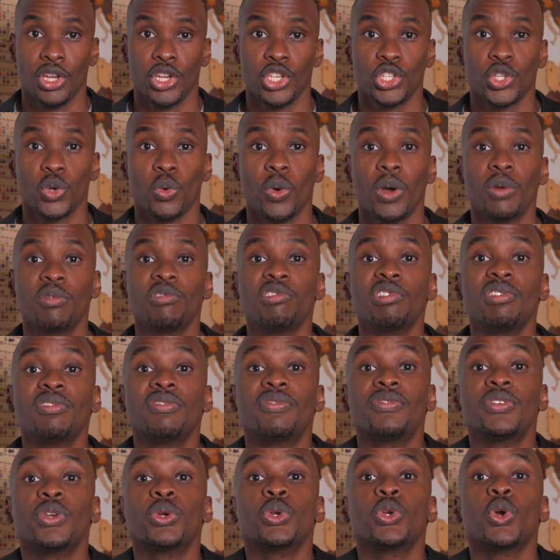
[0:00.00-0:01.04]
So when we
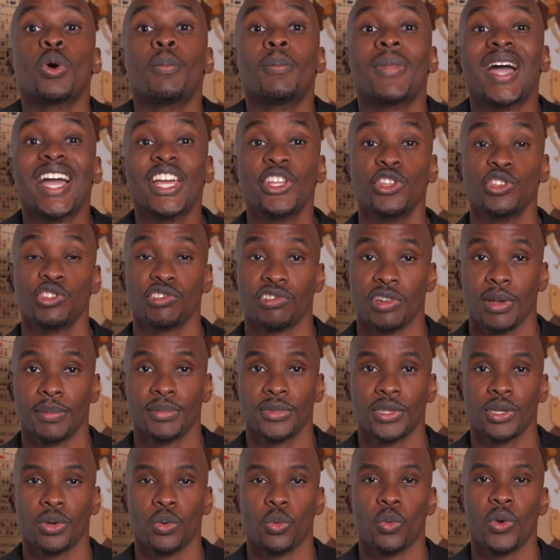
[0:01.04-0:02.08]
review your manuscript,